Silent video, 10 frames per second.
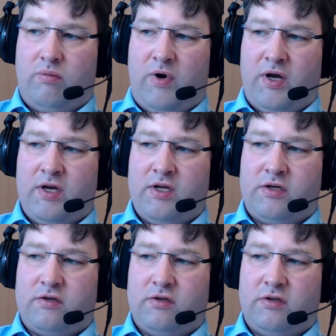
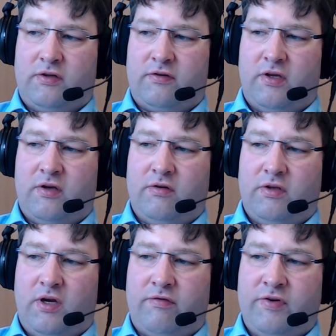quite, let's say,
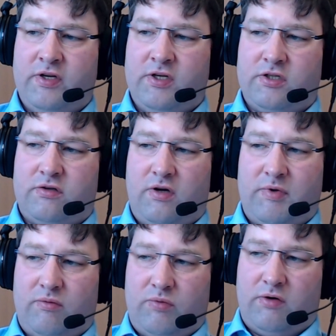finished. I
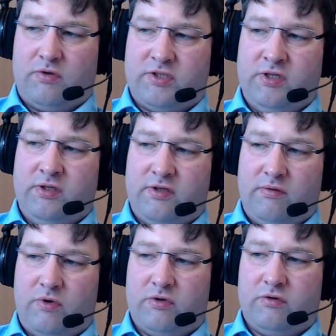mean, we are
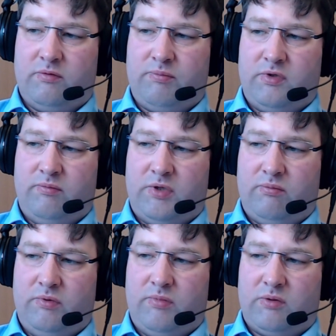still working on it,
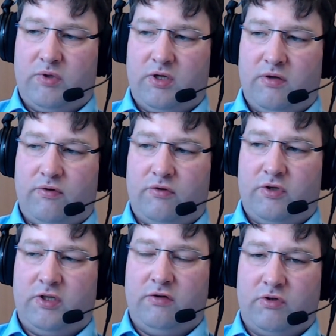but we have
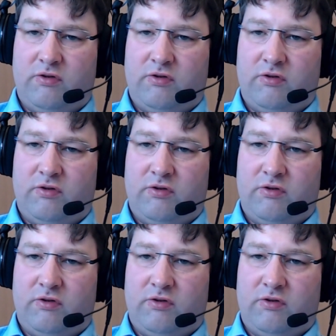already